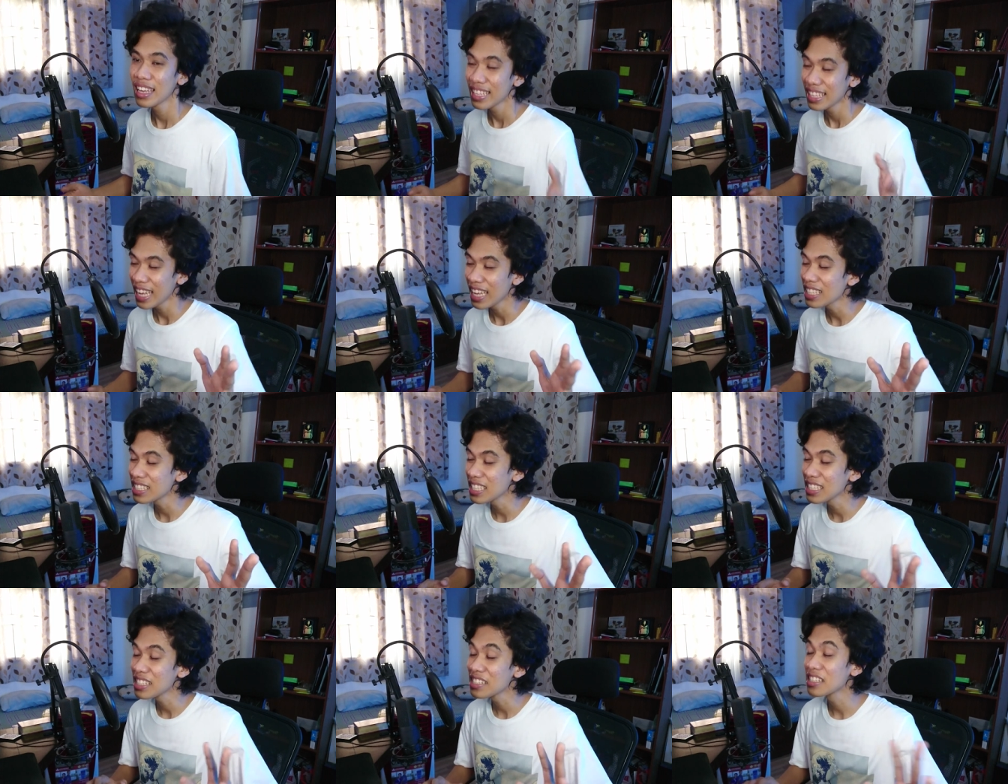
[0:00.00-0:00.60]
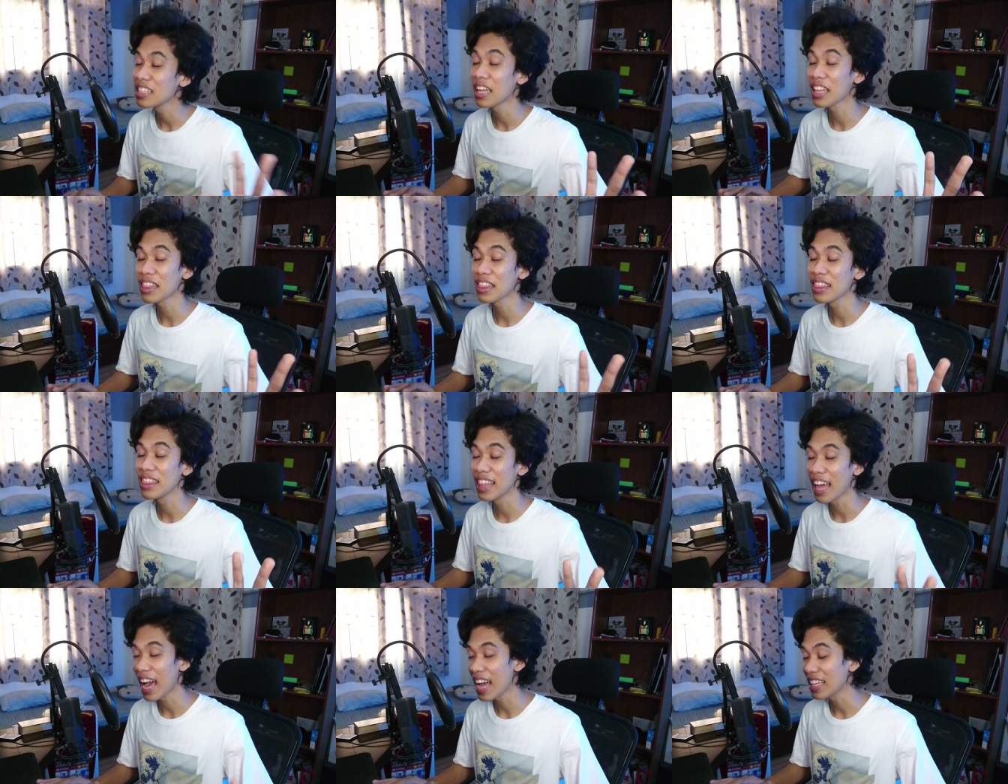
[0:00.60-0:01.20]
Yes, it's not
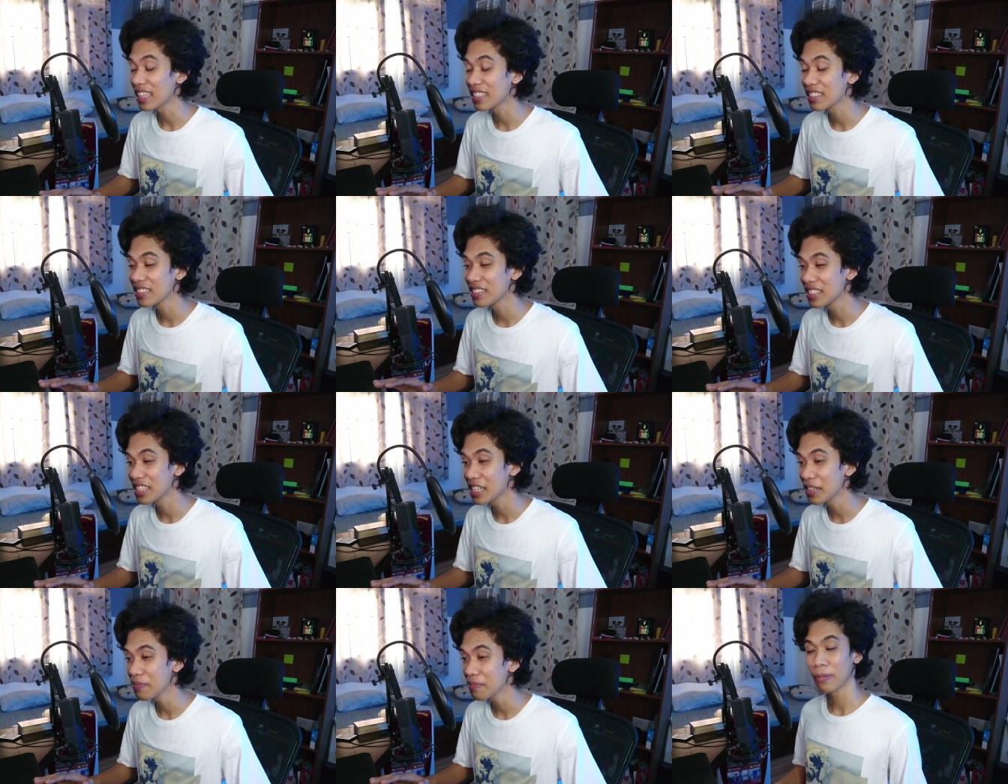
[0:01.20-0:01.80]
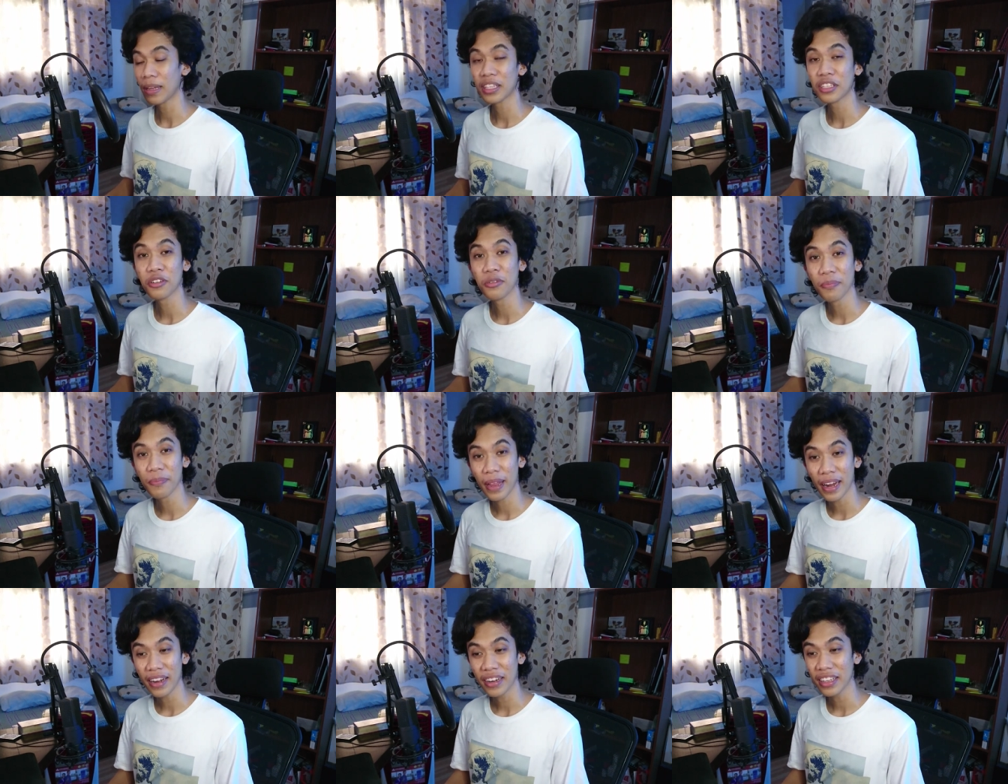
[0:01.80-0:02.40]
that cheap, but
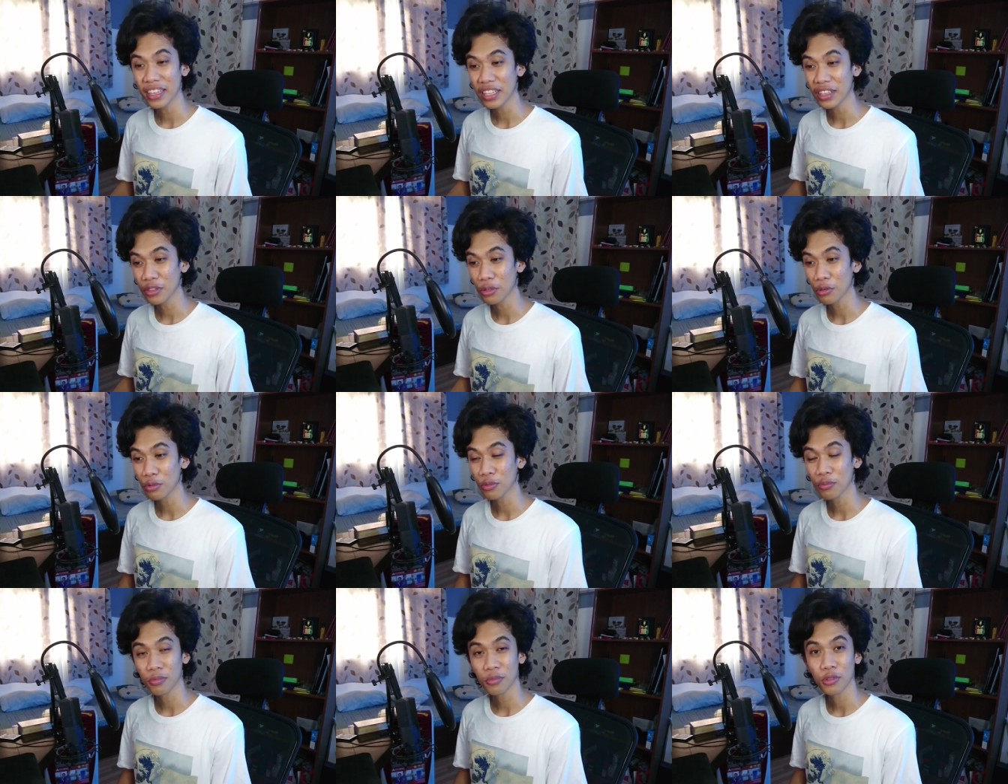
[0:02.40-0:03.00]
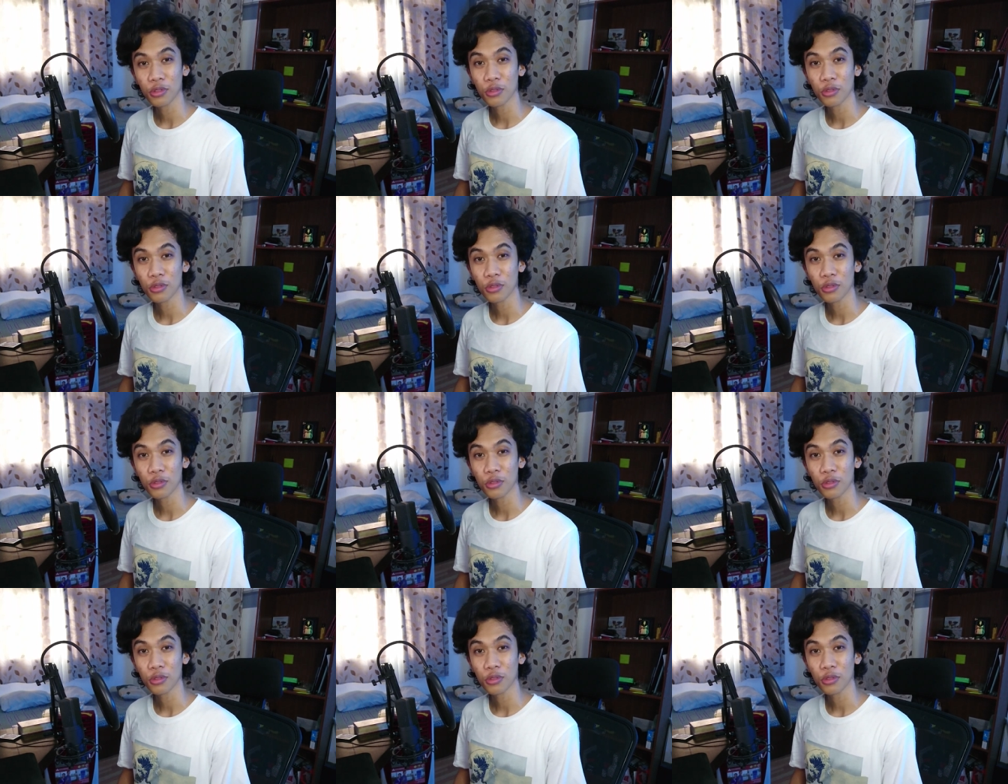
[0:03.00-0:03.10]
comparing it to